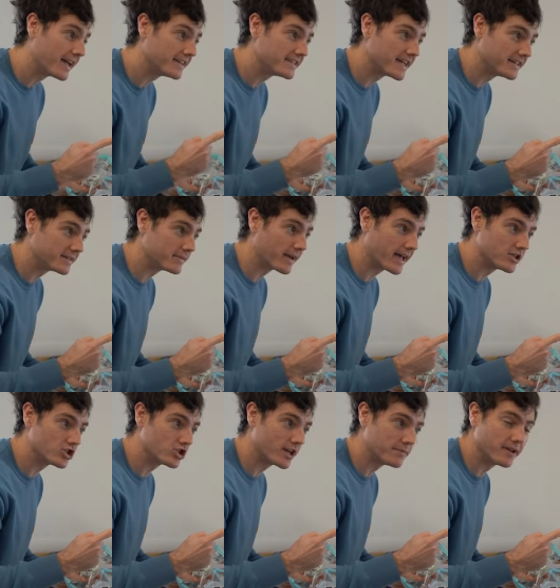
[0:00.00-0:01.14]
and attending my
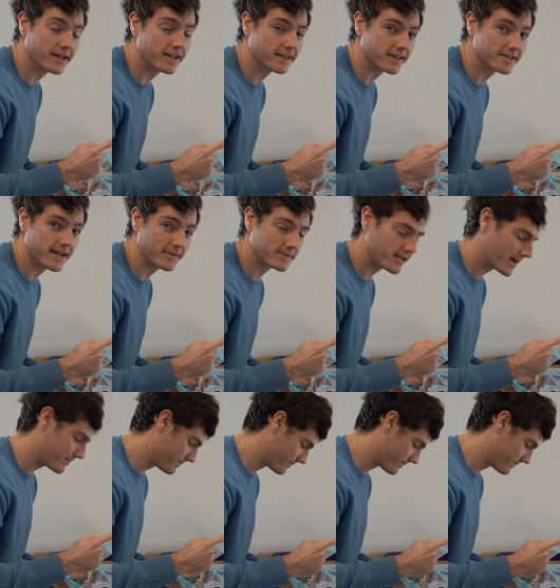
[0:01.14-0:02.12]
SGA meeting at the same time.